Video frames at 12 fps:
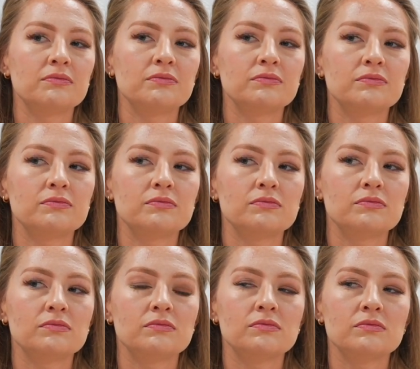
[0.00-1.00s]
Right.
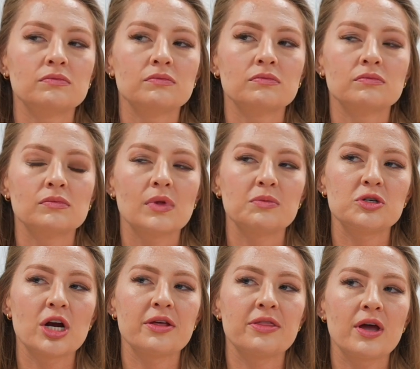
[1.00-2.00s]

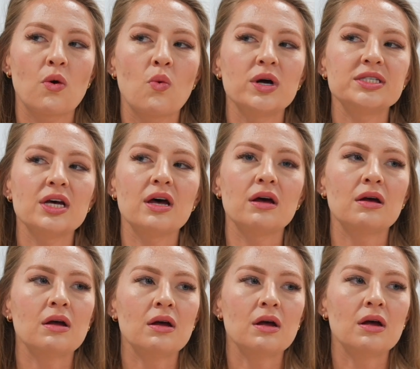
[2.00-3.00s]
It's
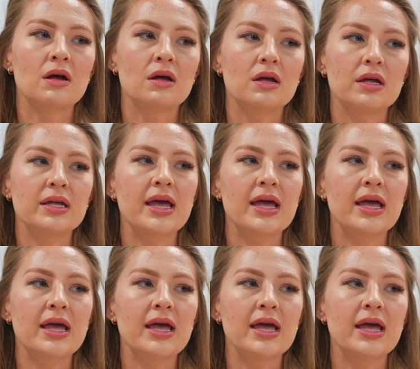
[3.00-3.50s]
kind of a shitty situation,